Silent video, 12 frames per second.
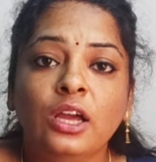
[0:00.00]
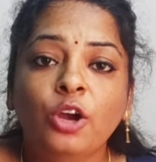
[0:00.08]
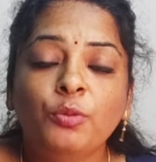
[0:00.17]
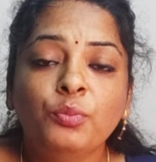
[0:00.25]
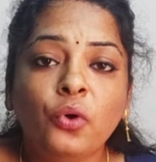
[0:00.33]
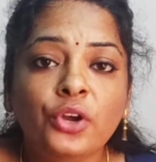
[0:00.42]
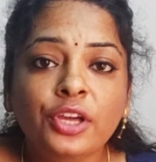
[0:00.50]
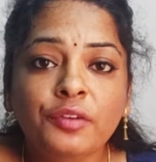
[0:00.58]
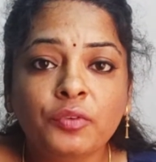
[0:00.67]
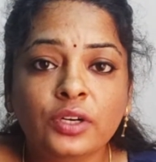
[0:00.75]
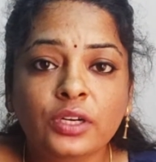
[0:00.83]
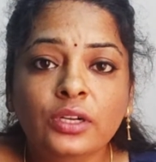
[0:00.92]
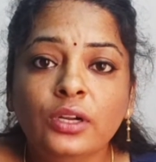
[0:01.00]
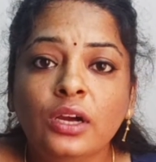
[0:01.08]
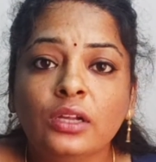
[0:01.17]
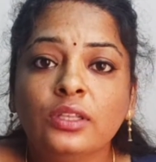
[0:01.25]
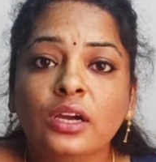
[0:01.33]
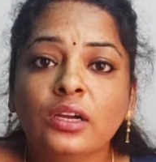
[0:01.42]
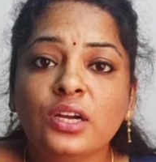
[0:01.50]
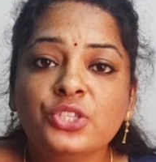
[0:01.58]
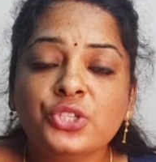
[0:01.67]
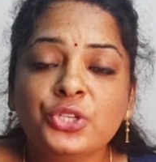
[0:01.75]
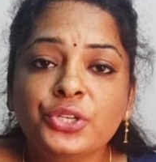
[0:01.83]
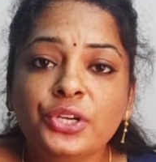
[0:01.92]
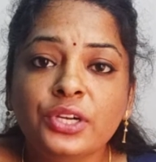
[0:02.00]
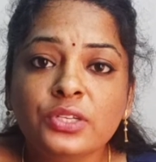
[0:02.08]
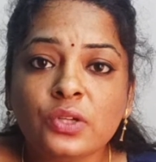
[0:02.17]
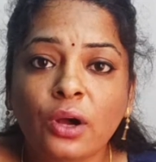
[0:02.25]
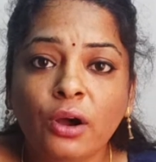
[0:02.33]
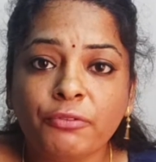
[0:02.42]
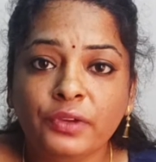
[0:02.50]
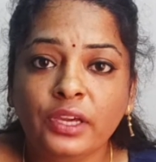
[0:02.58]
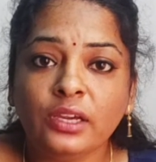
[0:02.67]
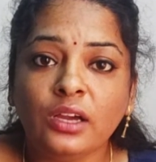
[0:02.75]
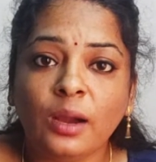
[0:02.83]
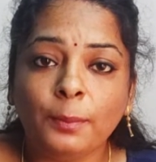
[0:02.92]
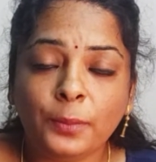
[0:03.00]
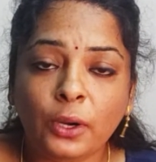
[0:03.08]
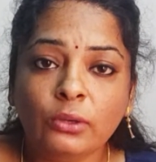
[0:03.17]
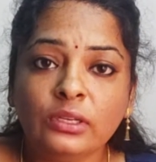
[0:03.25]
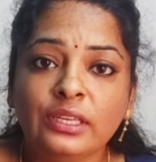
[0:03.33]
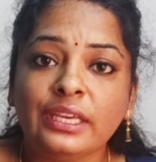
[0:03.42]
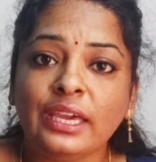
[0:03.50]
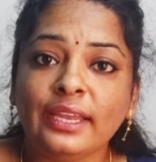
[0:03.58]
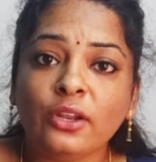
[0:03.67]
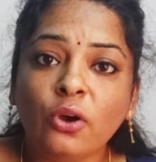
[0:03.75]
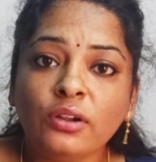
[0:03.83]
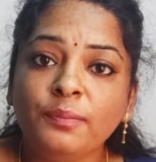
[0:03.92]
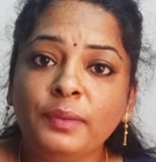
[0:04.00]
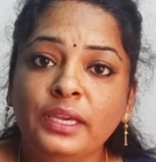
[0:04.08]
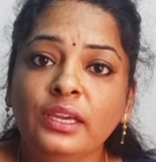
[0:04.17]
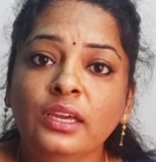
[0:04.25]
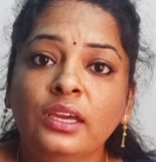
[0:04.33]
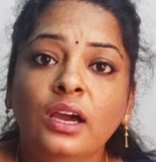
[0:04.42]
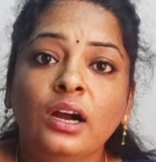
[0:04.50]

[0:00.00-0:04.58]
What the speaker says: Moreover, the constituents of a compound cannot be